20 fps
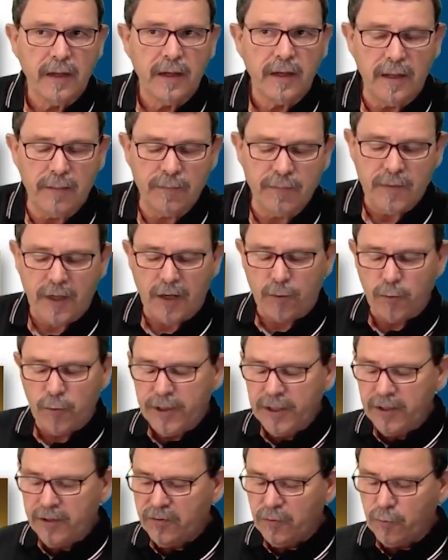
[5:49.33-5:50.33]
And we
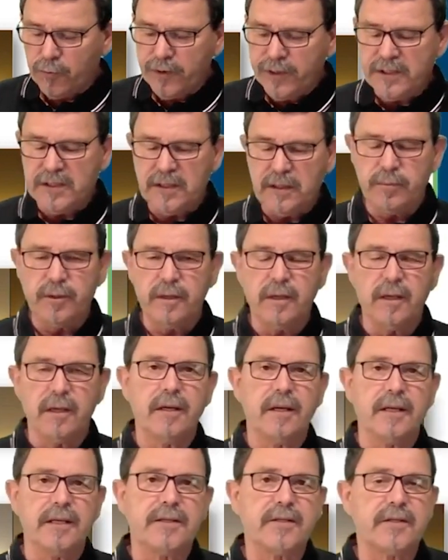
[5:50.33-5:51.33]
need the reasonable,
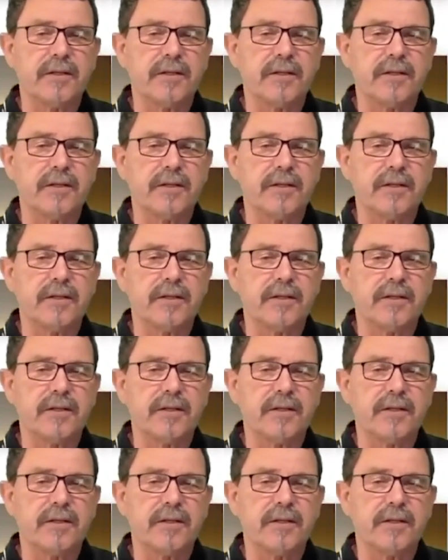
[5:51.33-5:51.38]
let's